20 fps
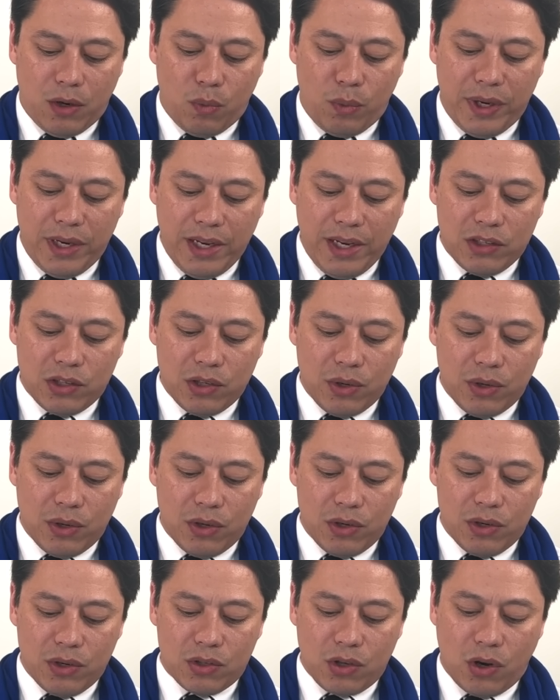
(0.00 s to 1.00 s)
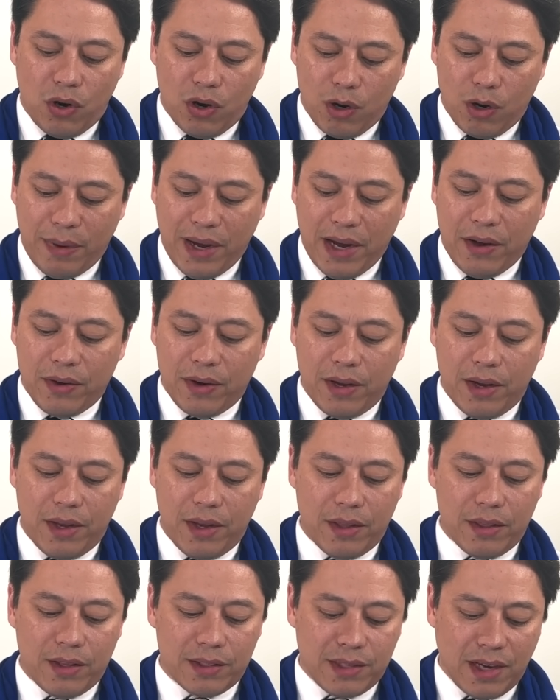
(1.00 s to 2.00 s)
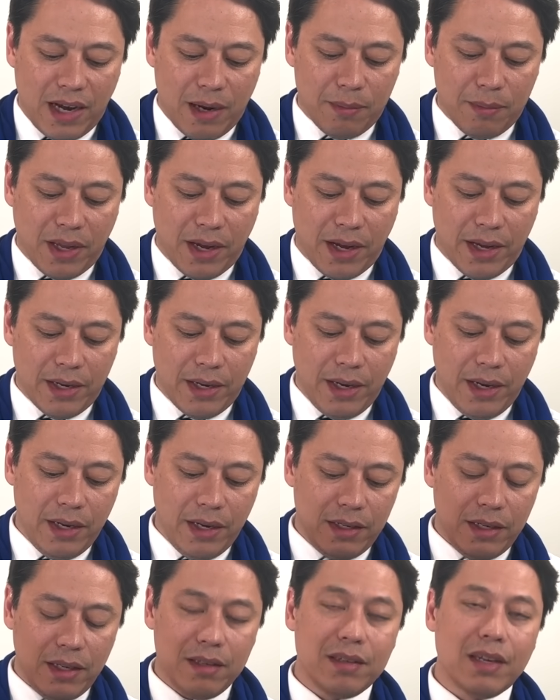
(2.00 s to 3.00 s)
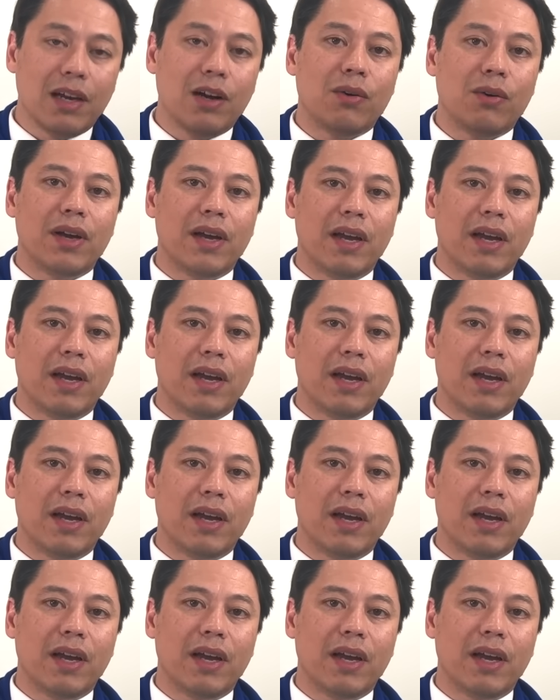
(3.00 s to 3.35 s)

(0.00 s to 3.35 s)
we need to talk about the timeline in detail